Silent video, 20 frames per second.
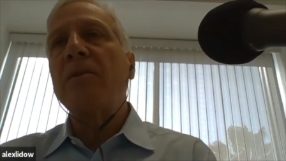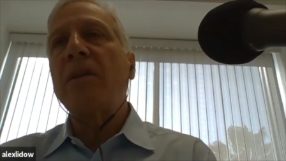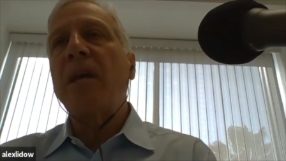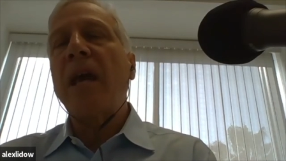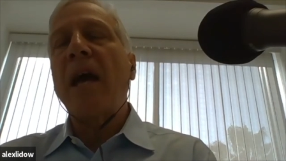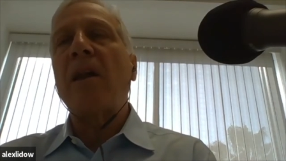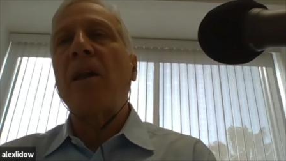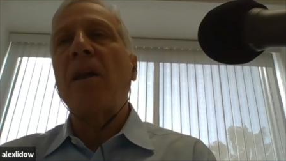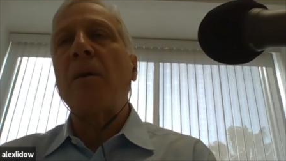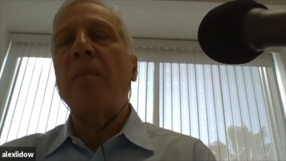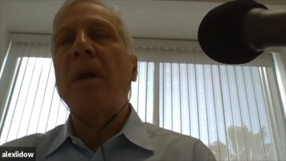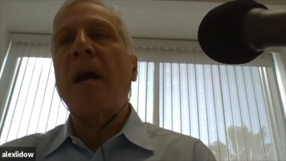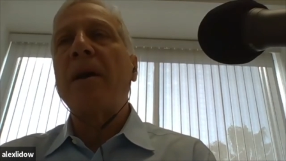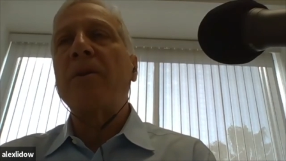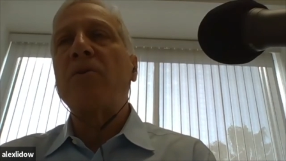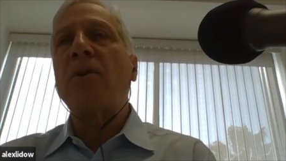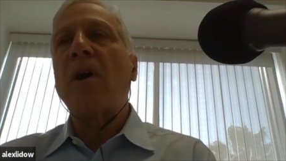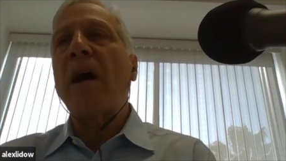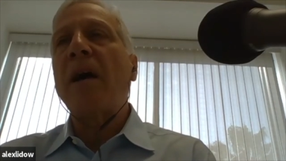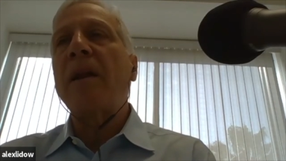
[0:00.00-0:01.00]
gallium
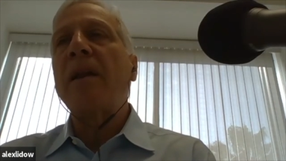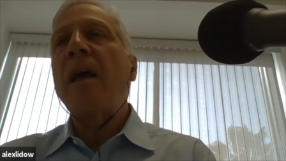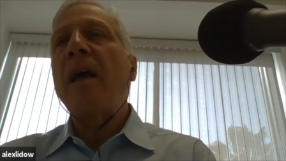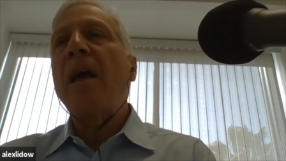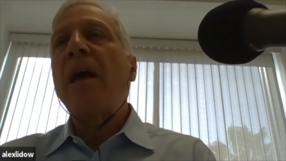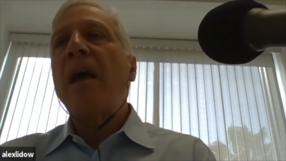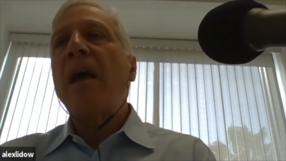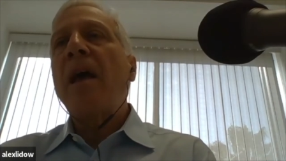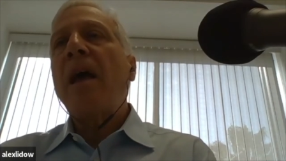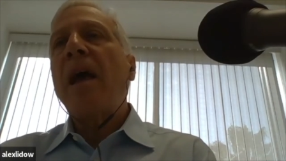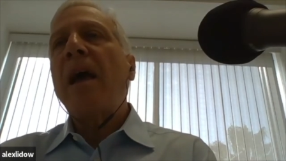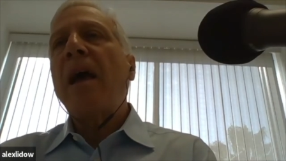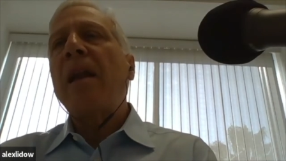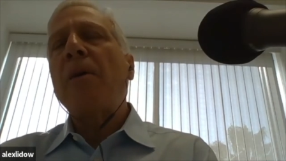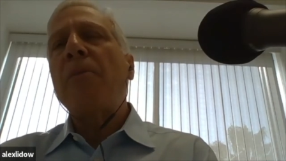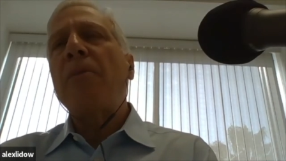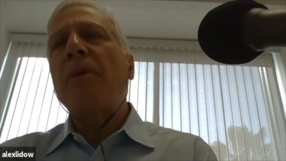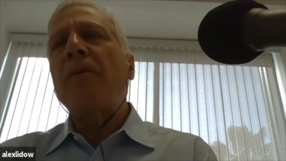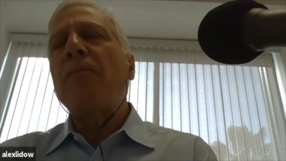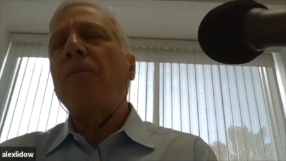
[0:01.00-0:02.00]
nitride. And I
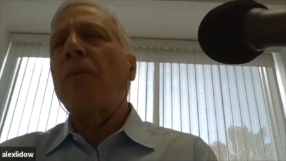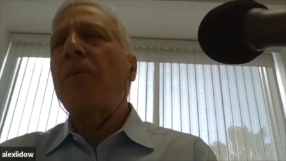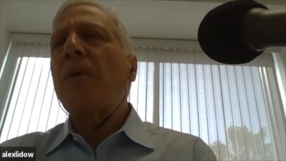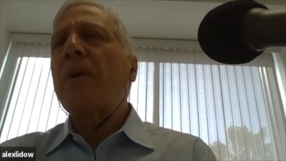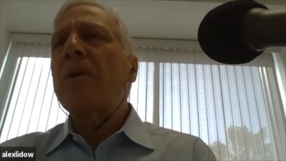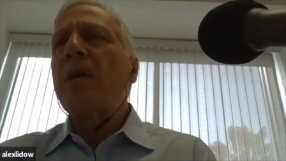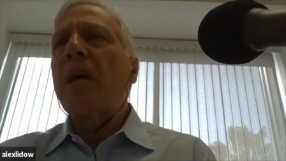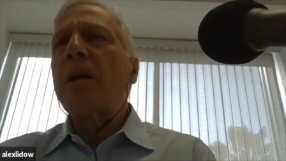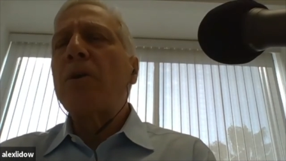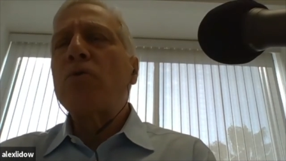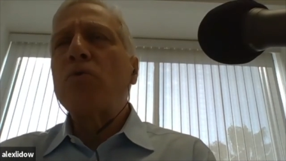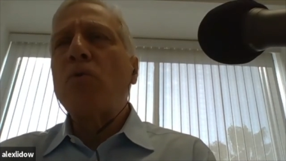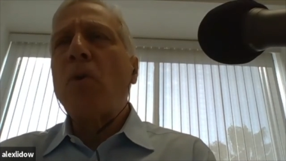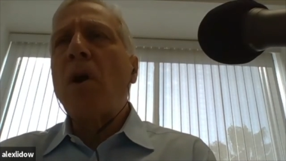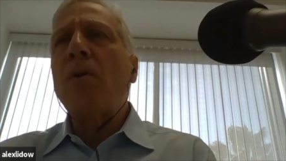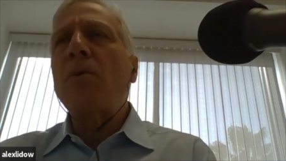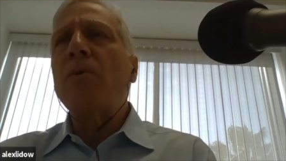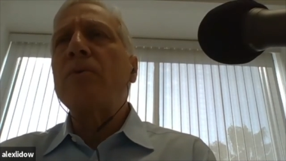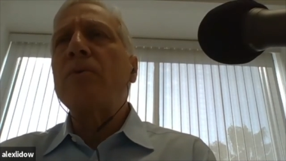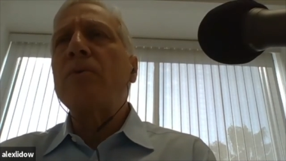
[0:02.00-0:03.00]
think for things like
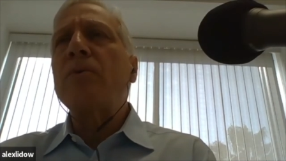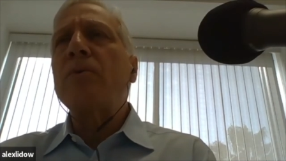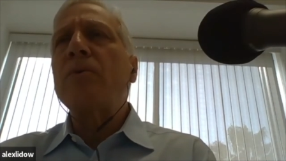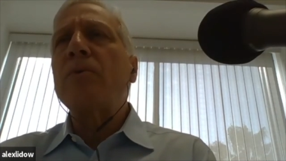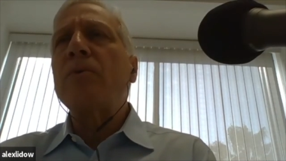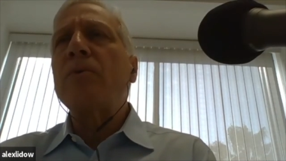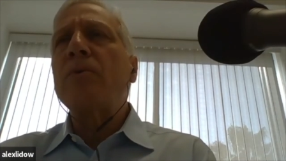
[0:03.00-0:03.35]
drones